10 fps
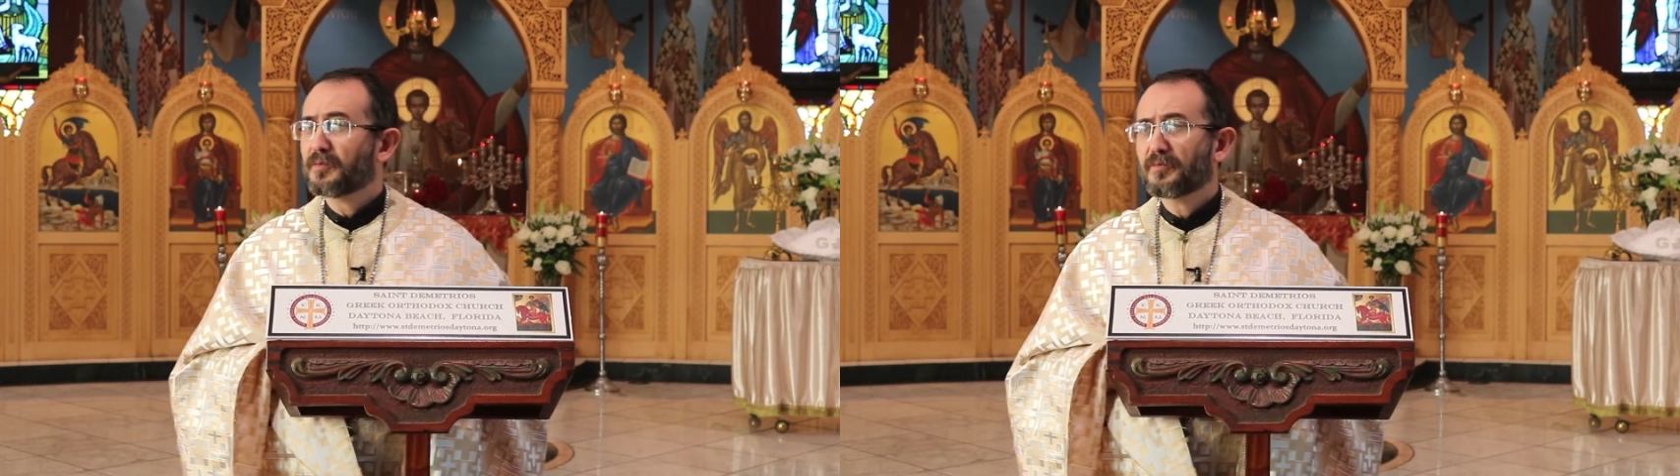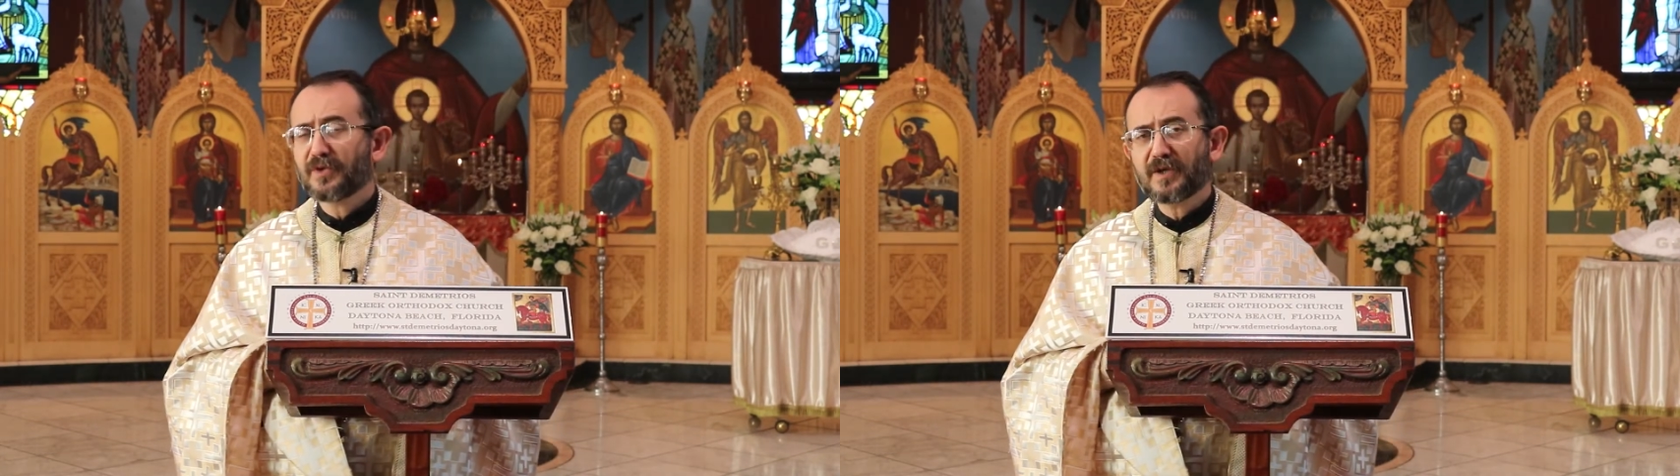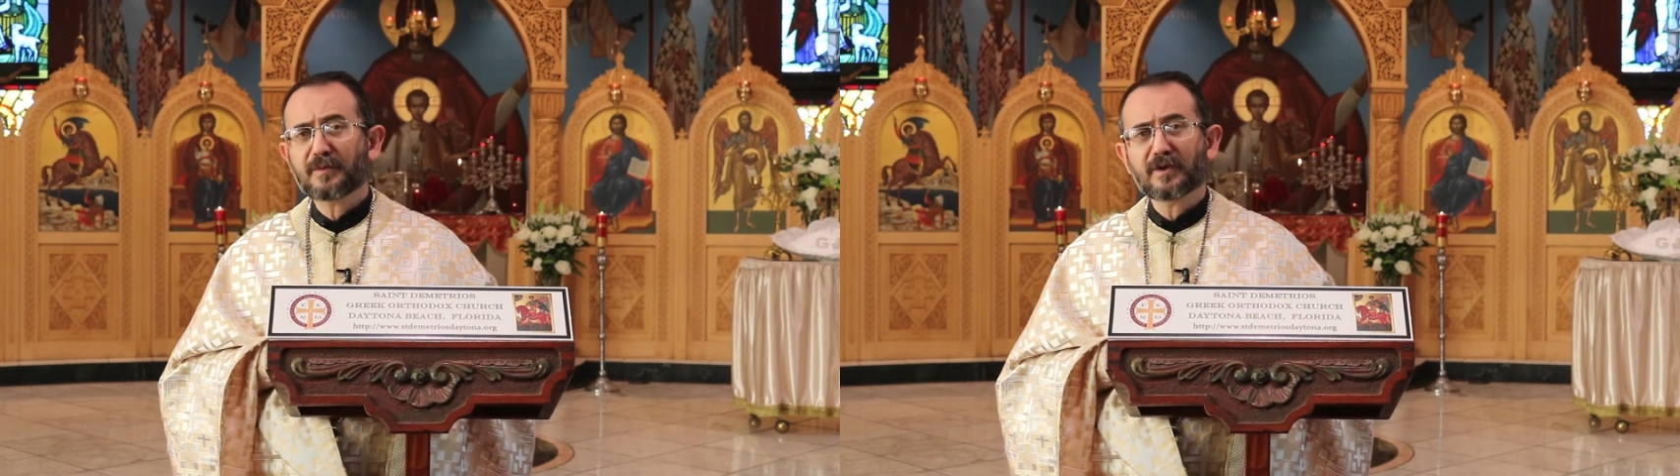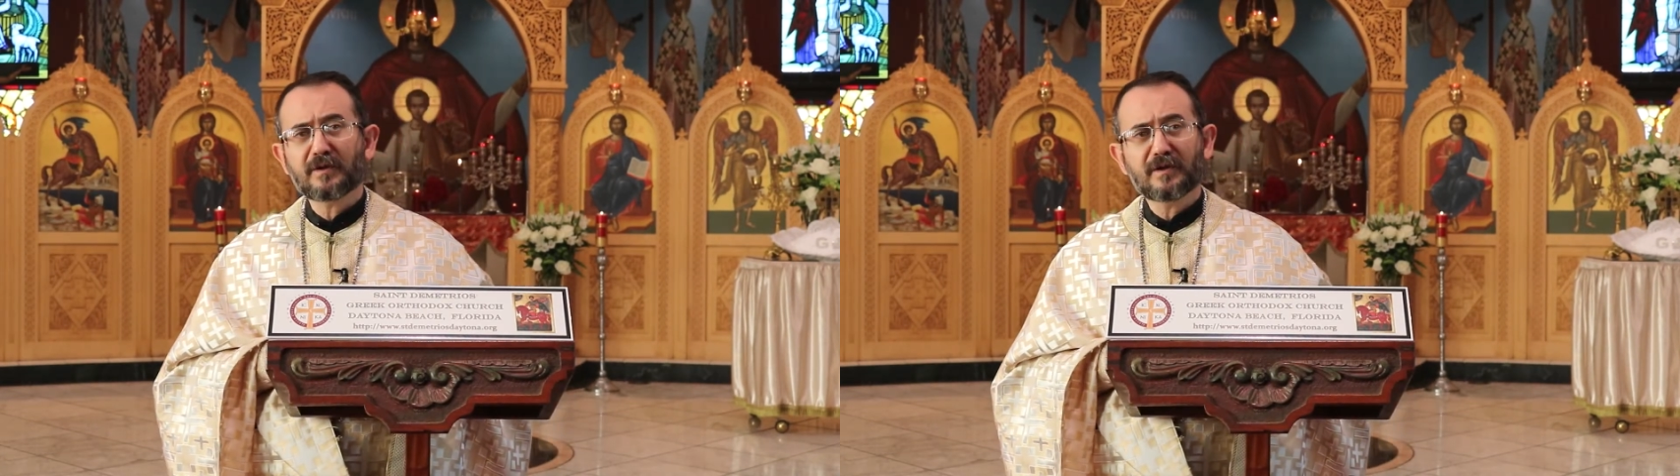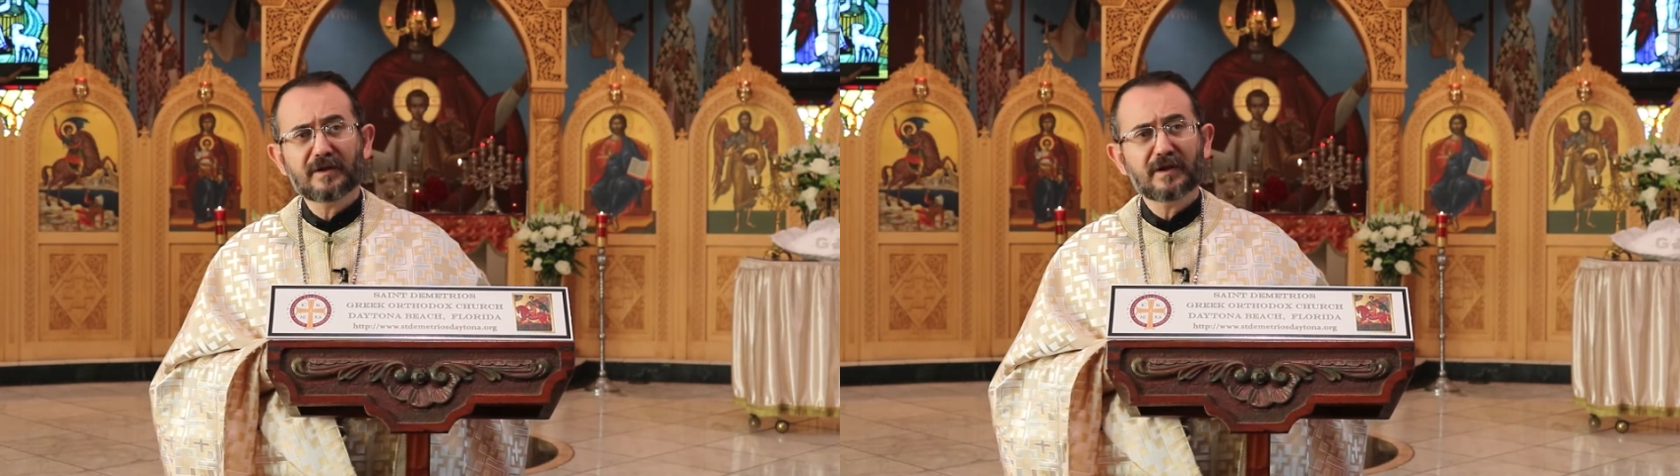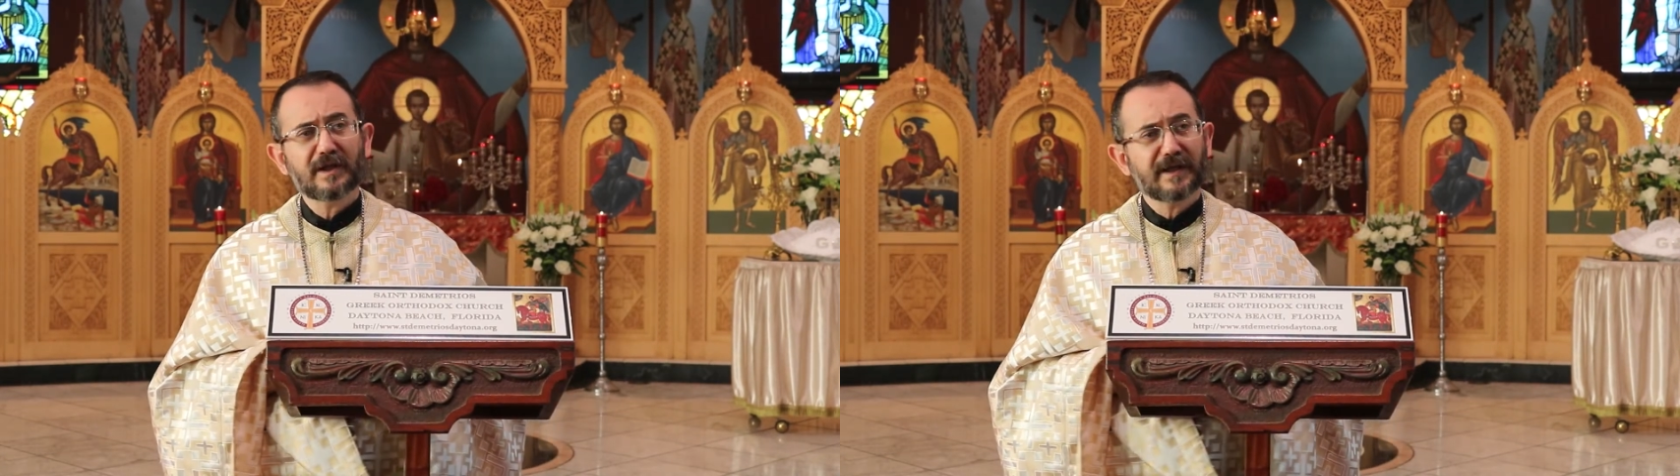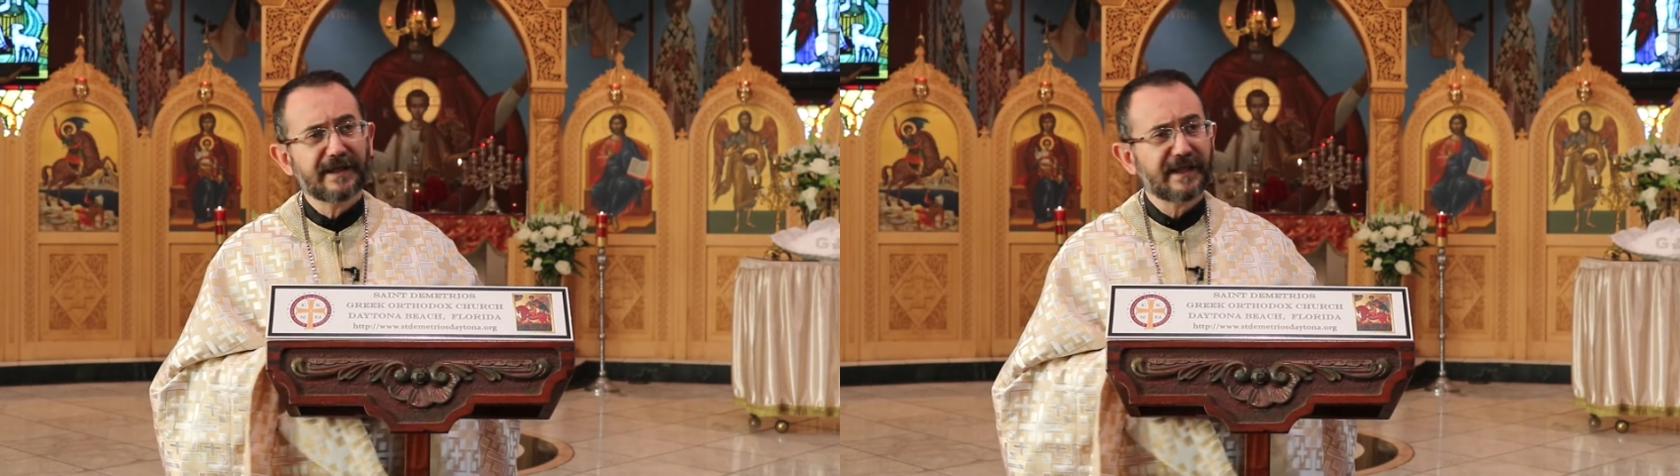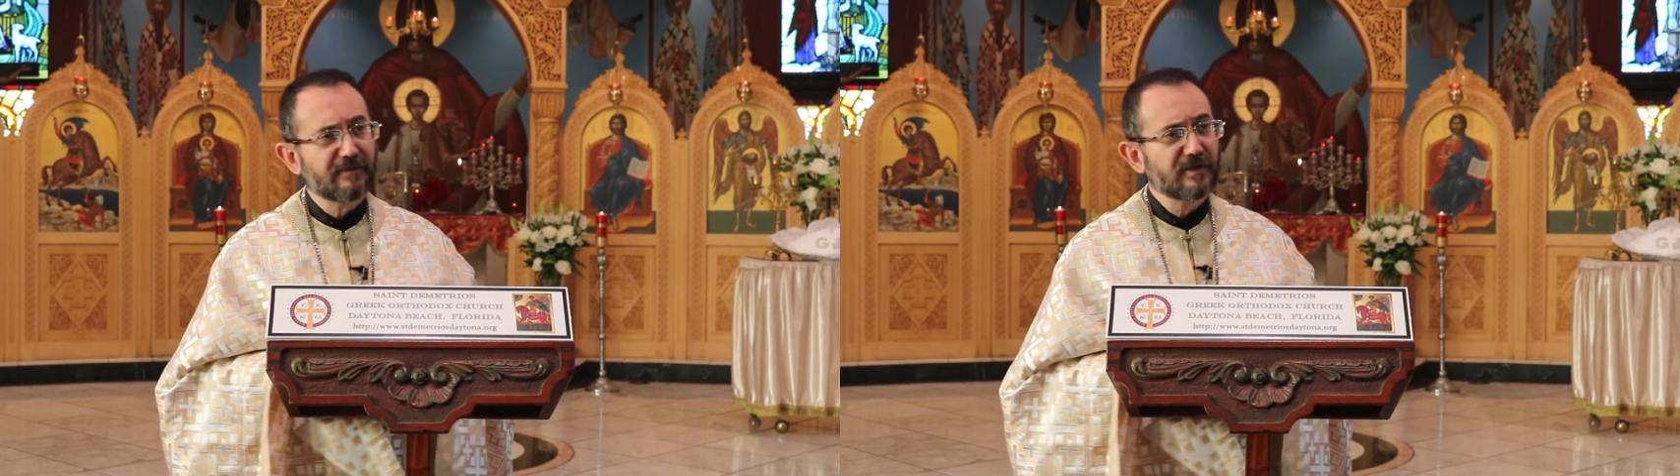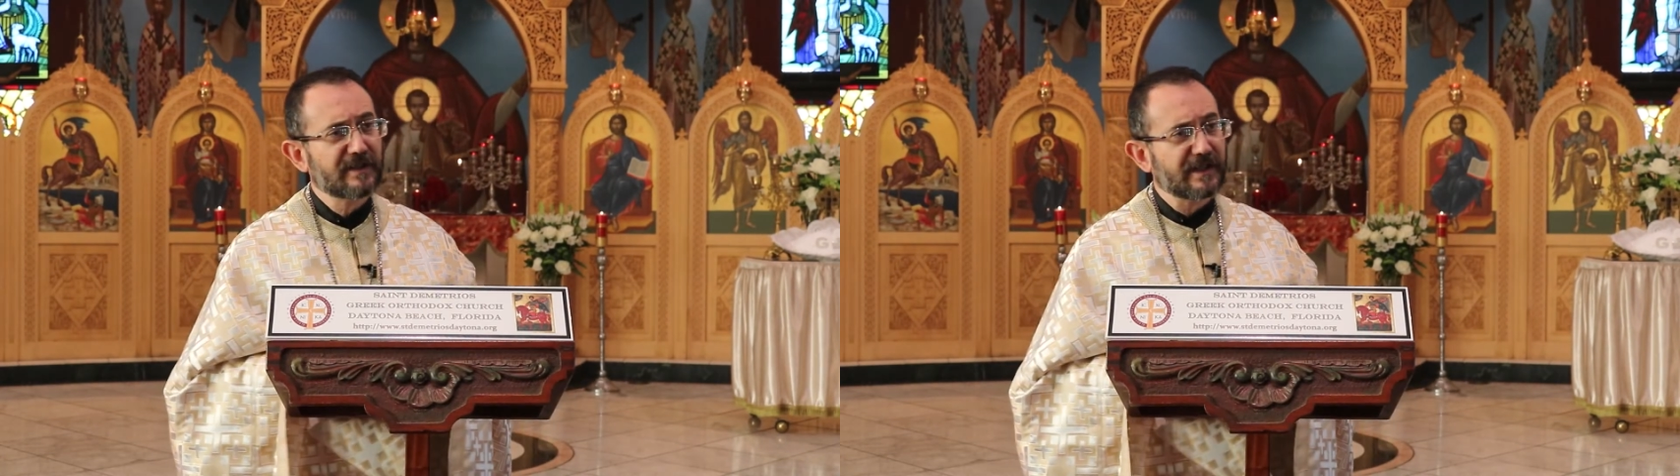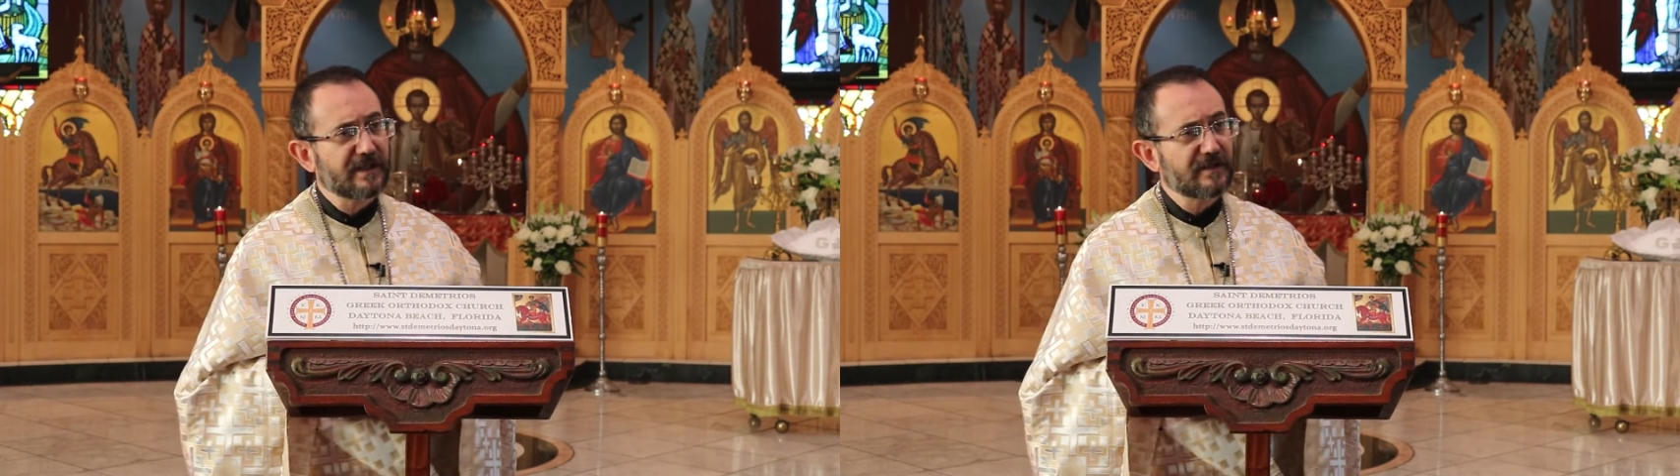People every
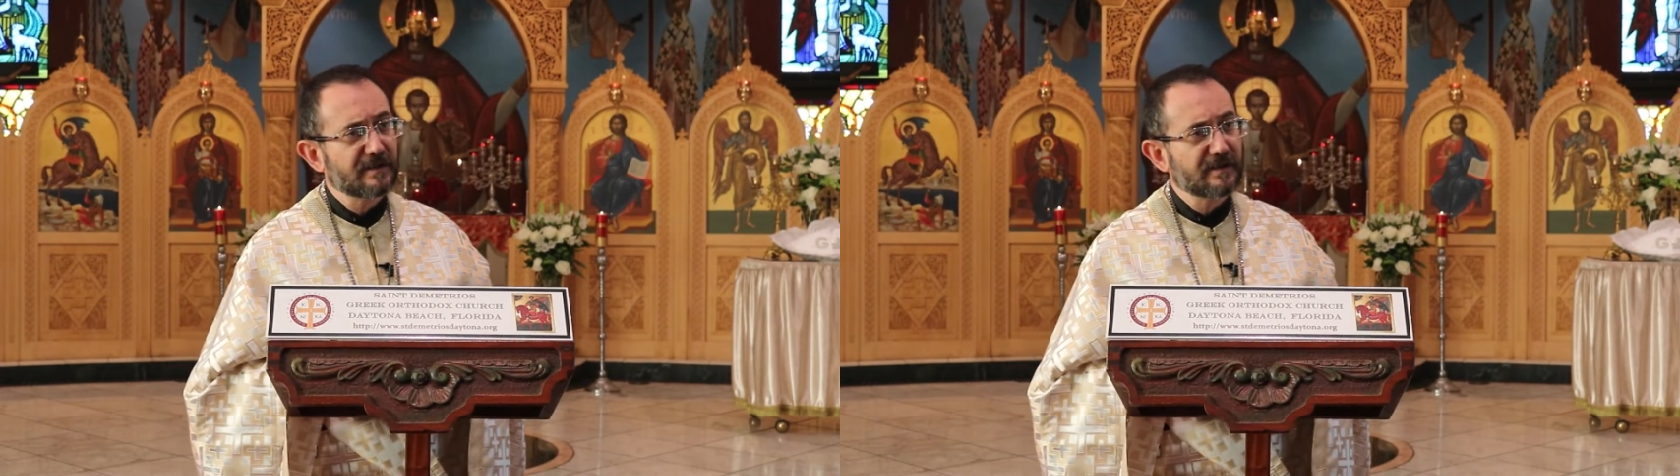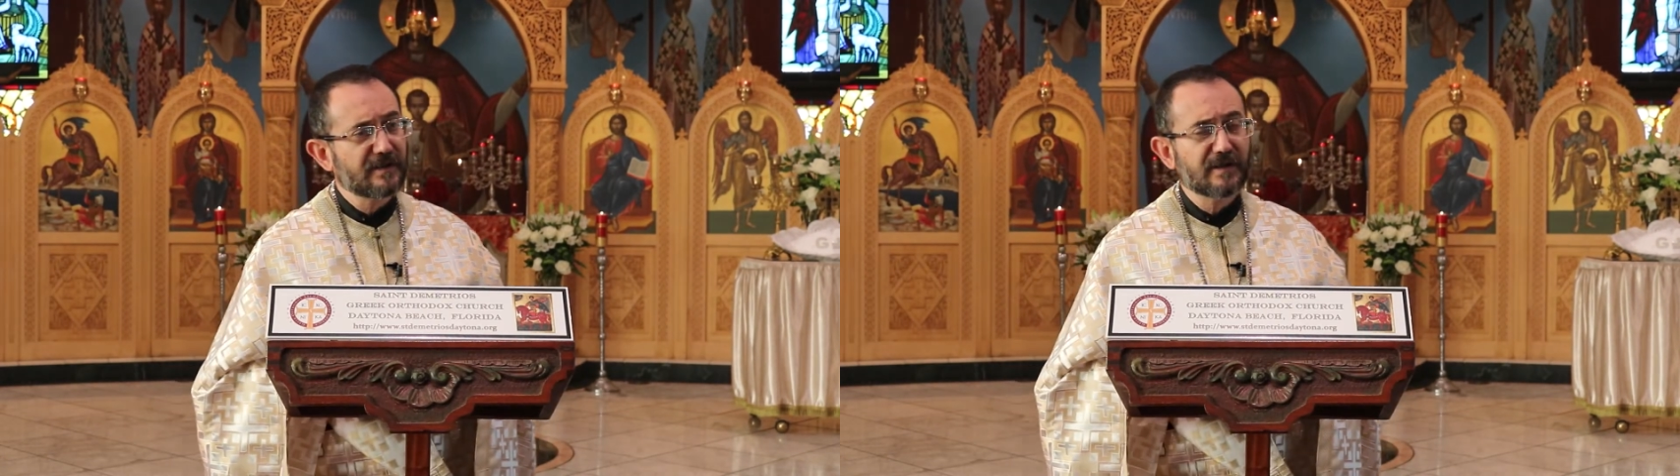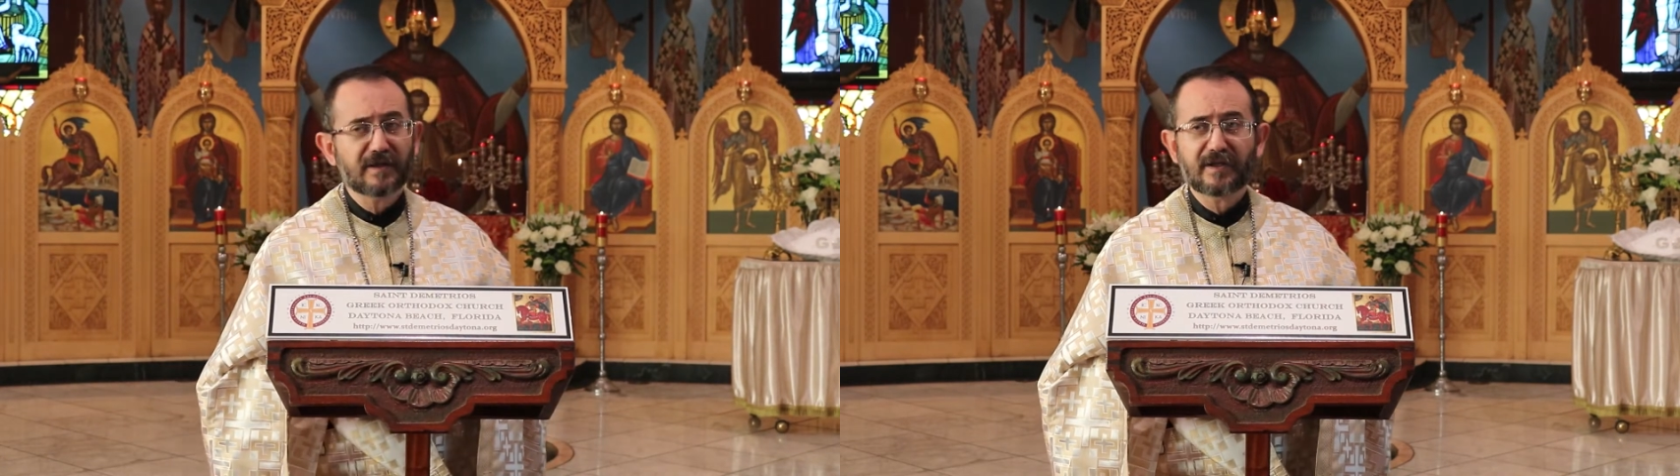day,